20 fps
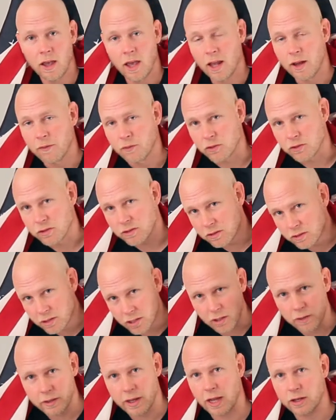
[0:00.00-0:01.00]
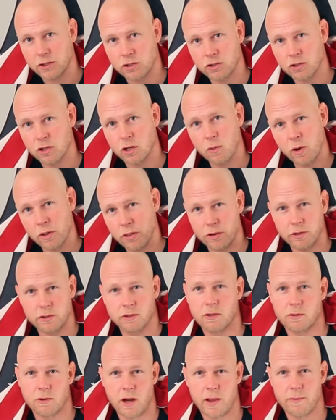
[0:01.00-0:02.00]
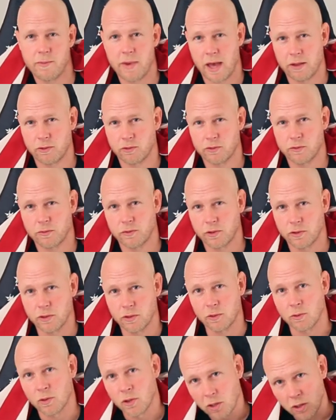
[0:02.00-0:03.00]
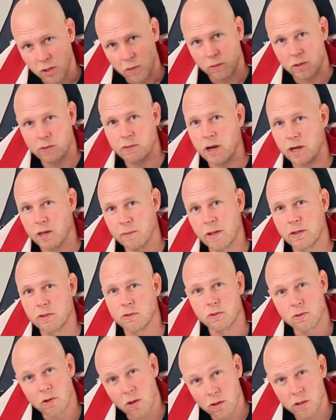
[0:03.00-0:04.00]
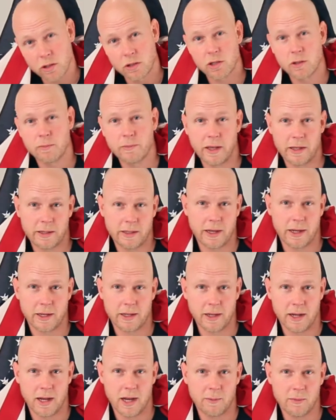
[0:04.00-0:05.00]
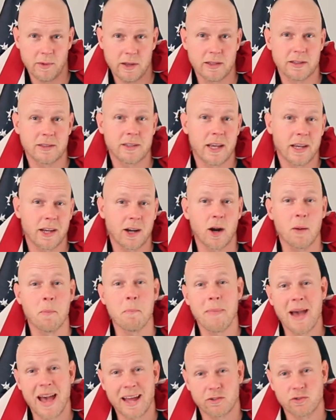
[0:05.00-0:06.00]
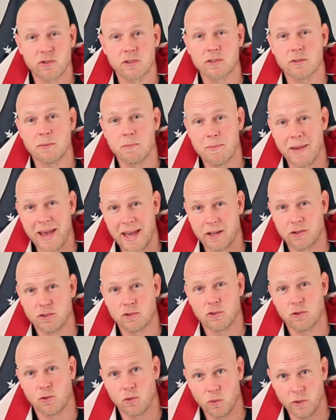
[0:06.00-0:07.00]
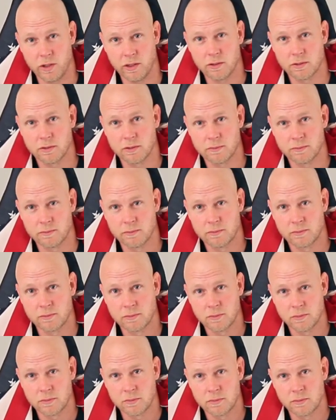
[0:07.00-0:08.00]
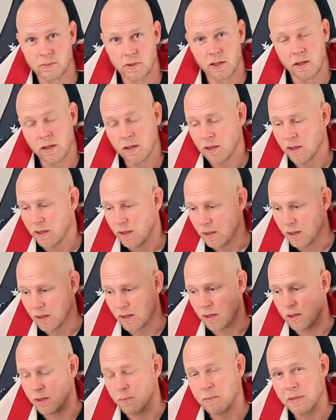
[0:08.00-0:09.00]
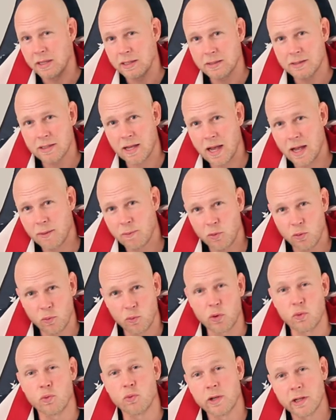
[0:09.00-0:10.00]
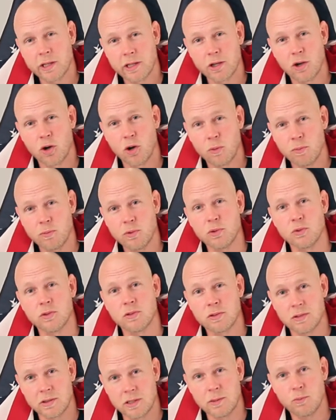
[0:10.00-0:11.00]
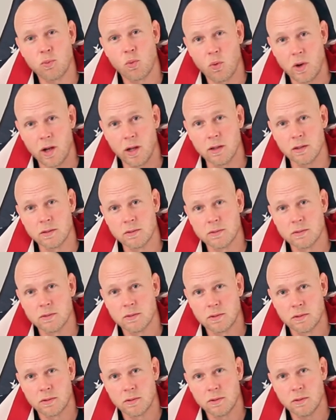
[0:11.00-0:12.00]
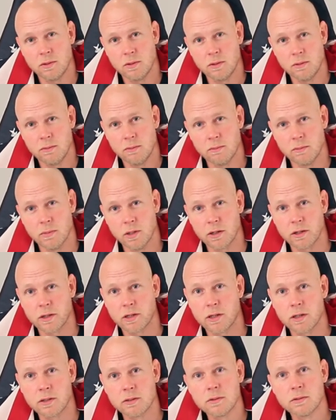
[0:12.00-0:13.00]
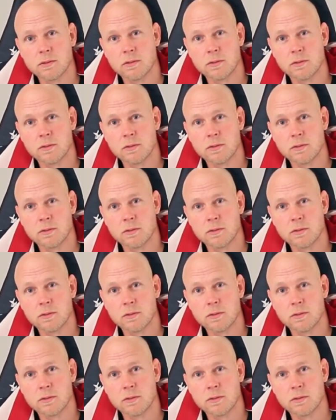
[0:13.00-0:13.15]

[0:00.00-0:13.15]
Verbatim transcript: And if you're still not sure whether it's the right mattress for you, we recommend you go to GoodBed.com and take our mattress match quiz. In the meantime, we really hope you sleep well, America.